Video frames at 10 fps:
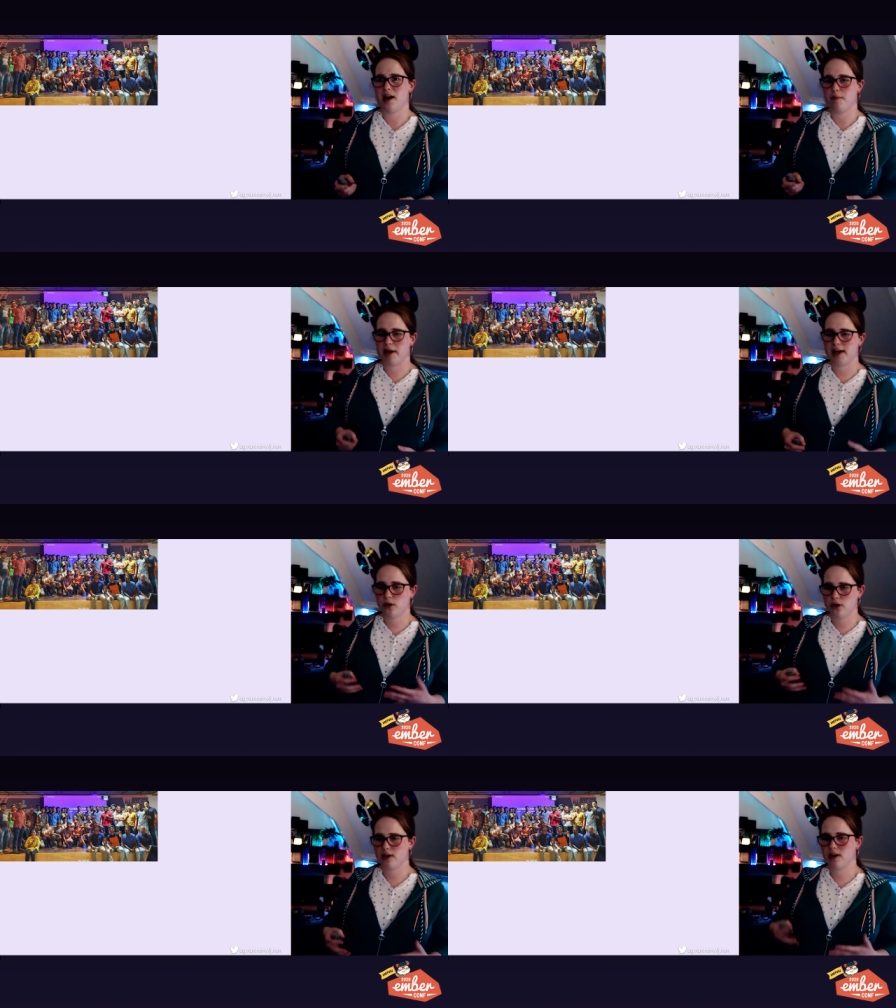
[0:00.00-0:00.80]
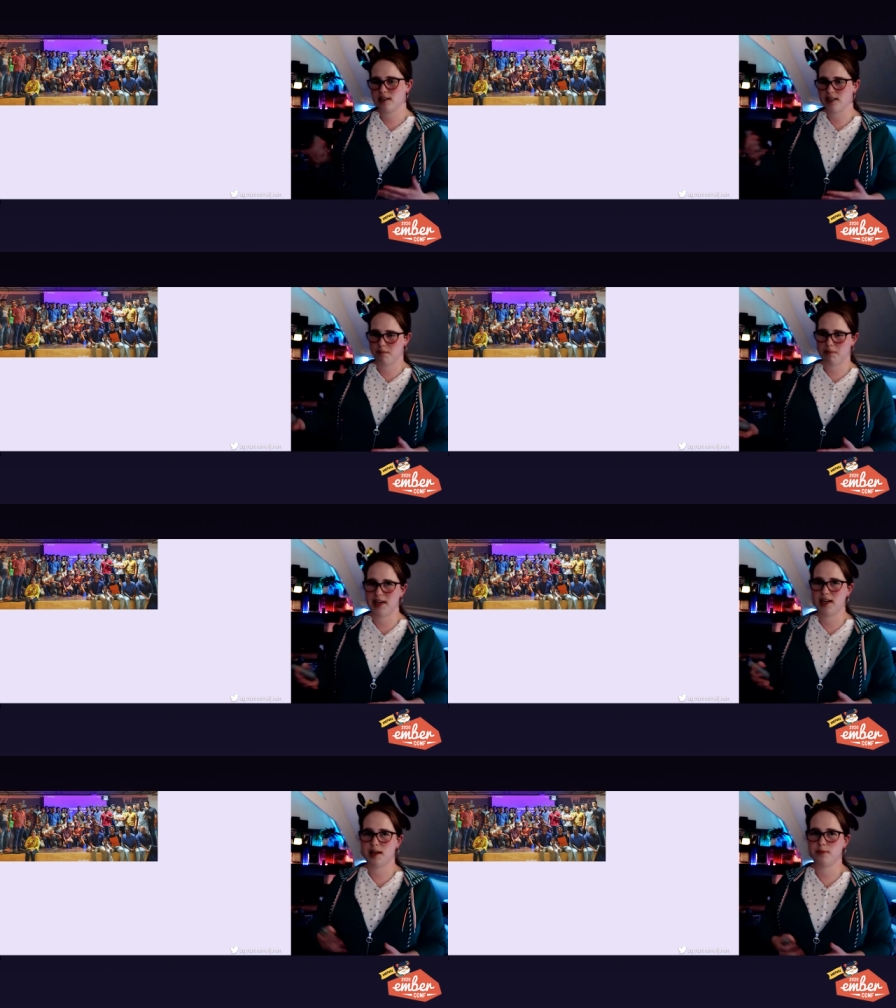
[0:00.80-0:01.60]
By organizing
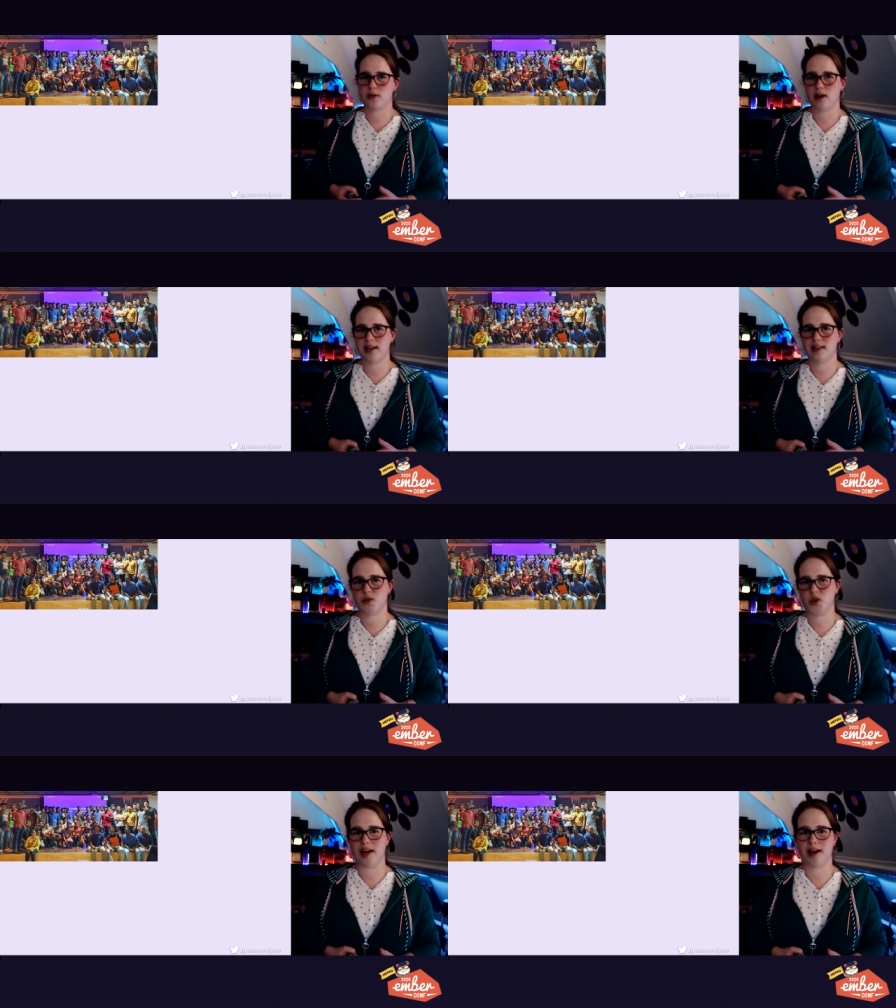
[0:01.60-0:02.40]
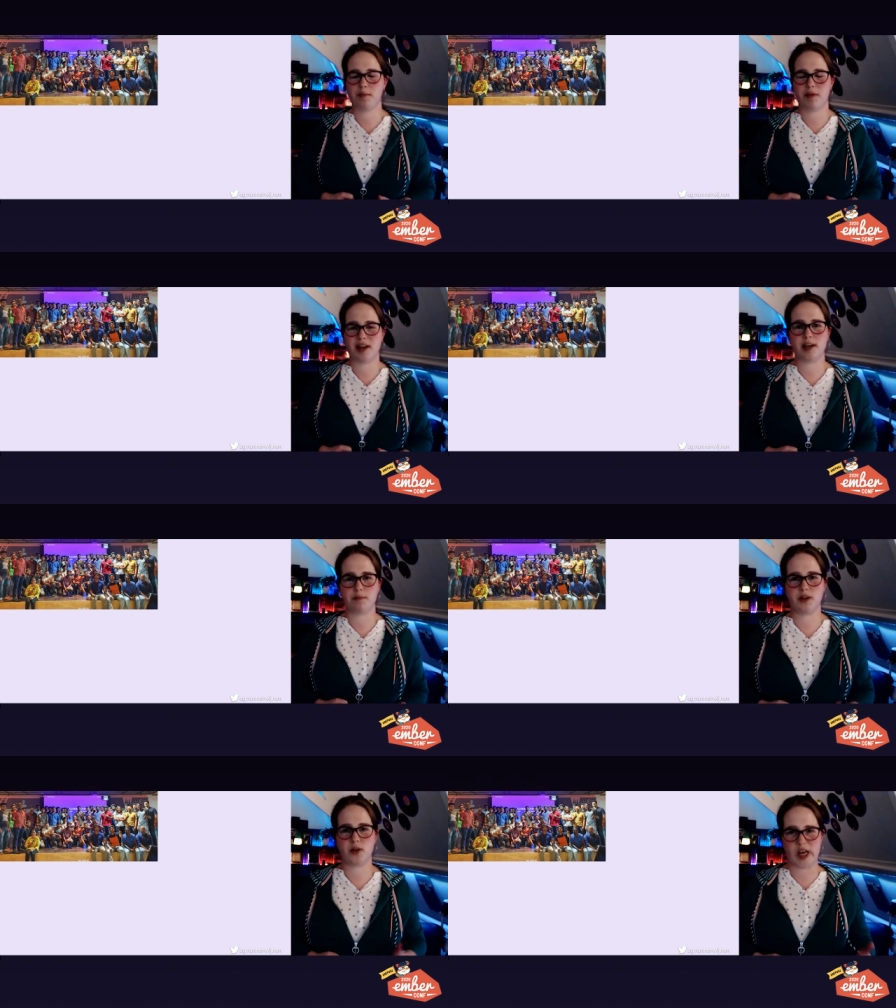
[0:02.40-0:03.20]
meetups like the Chennai meetup
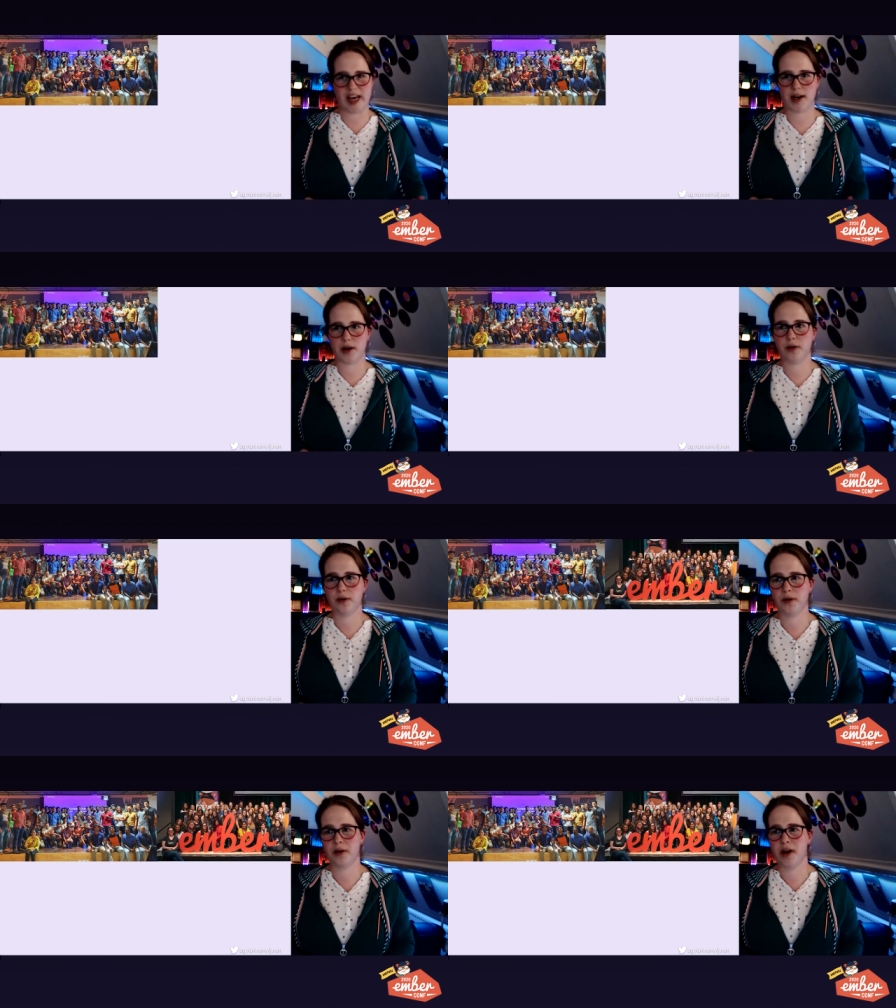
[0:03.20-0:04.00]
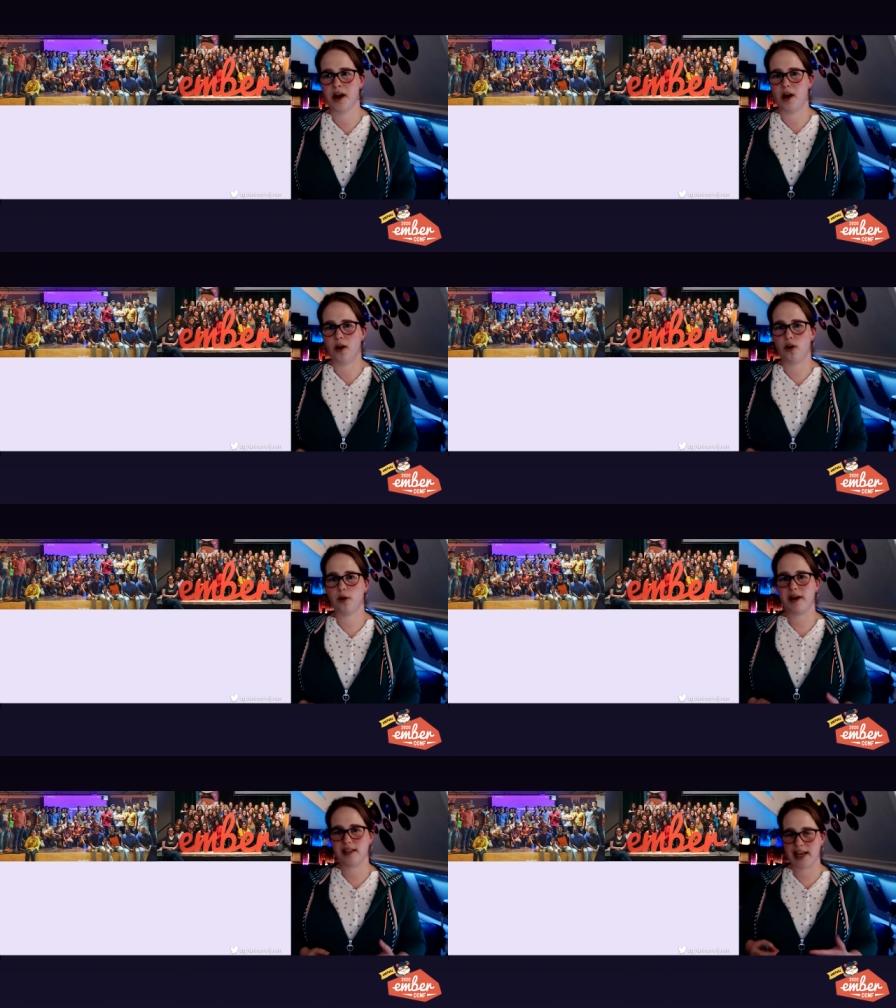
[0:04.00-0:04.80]
does here, or
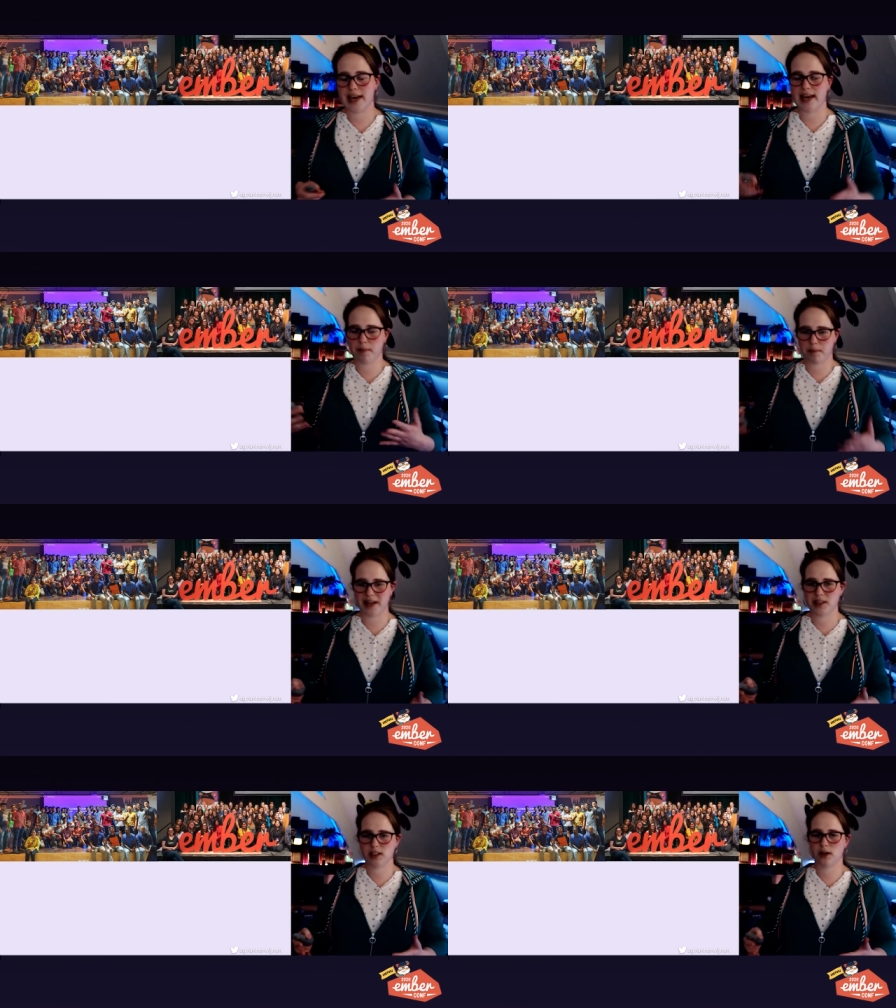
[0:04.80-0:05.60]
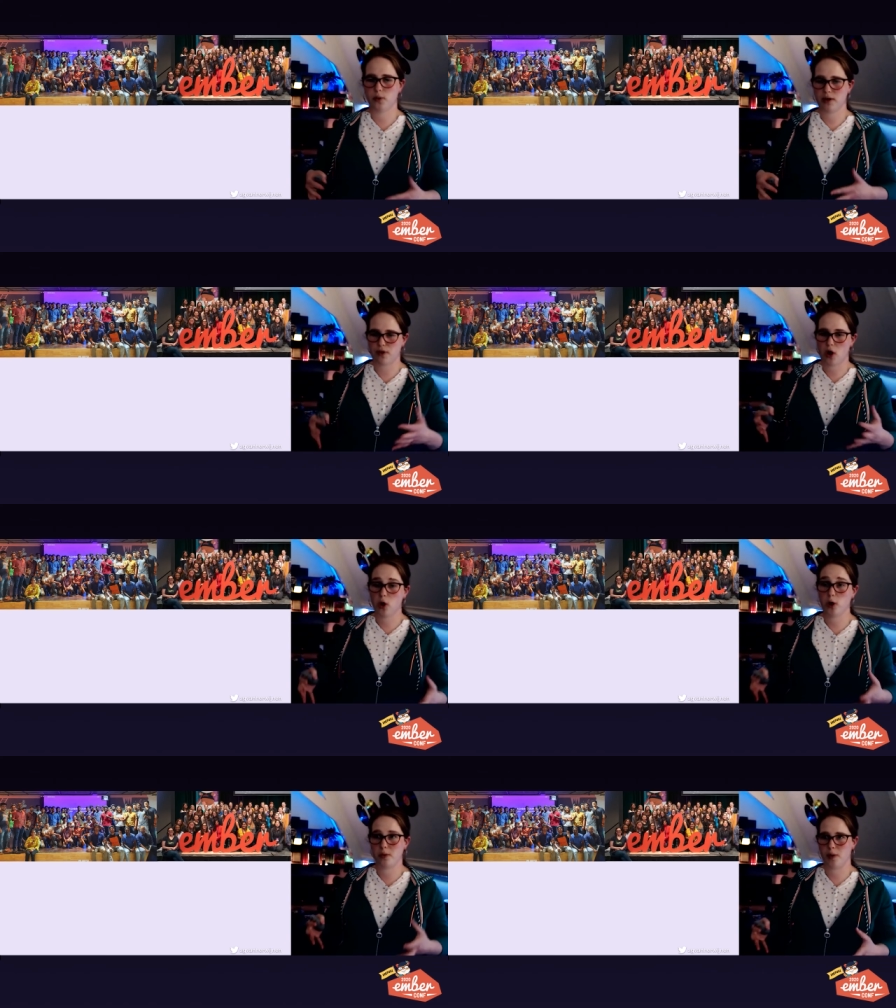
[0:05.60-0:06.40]
by taking a picture with
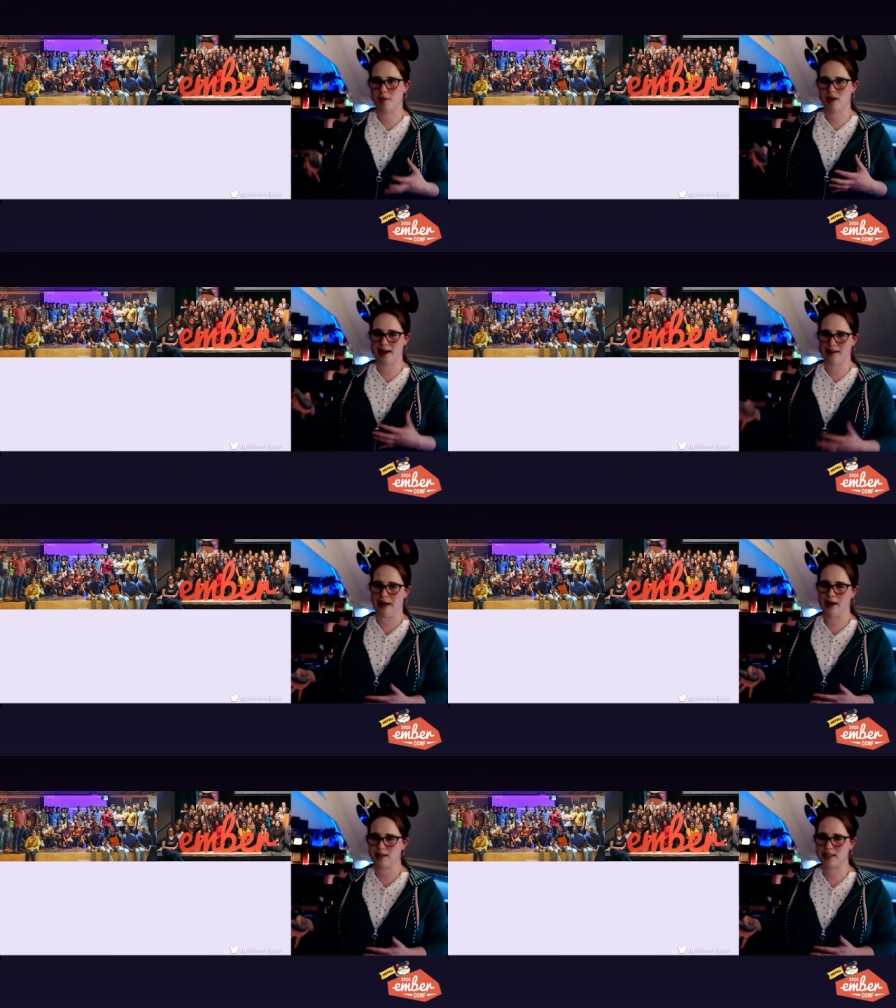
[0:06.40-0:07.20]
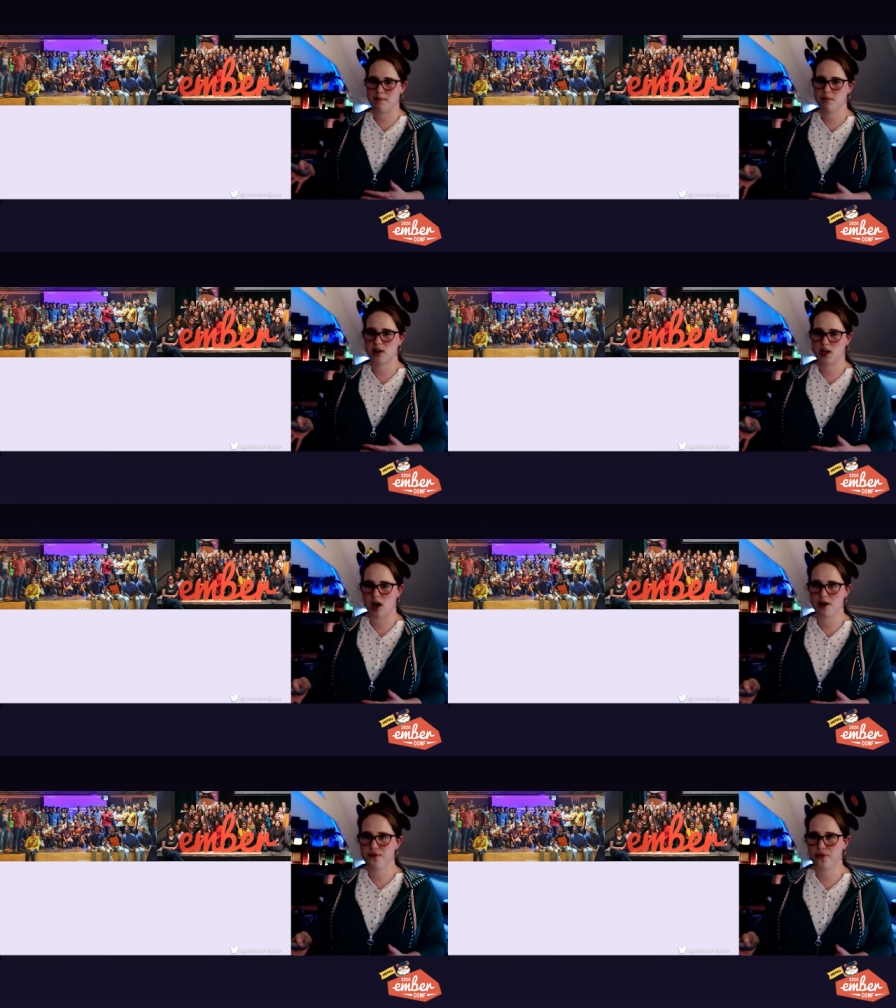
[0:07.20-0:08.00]
all the women at the last
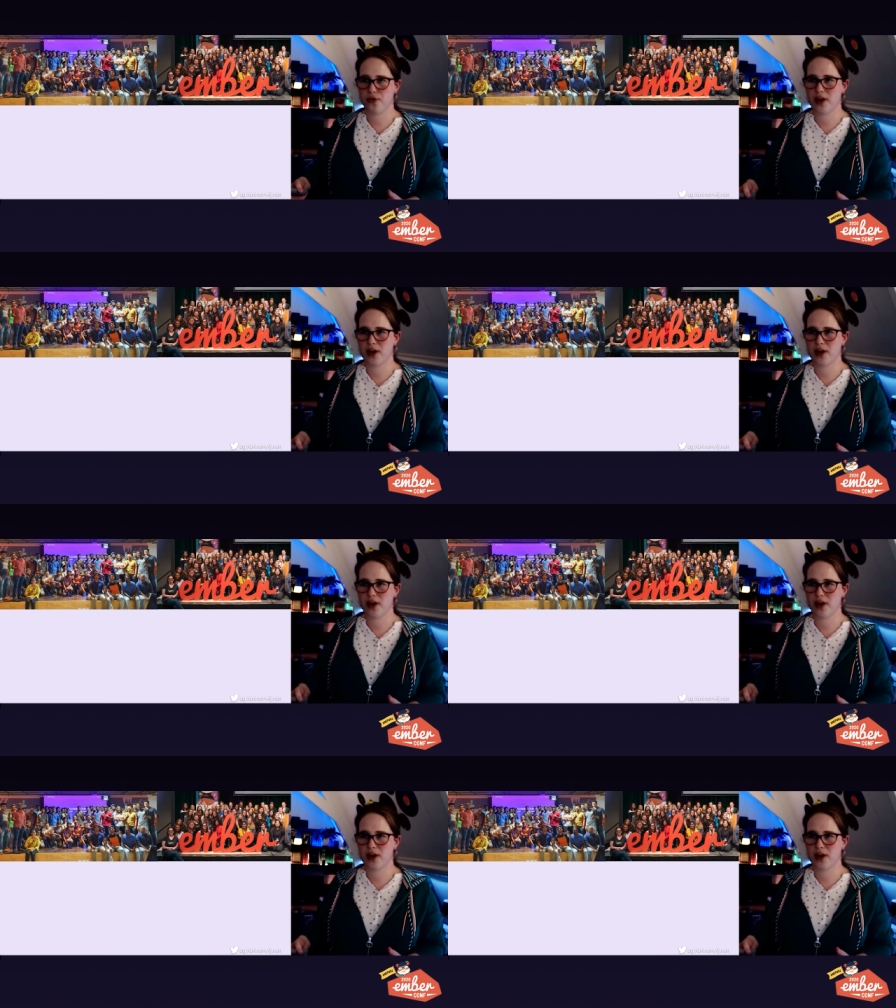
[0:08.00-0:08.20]
EmberConf,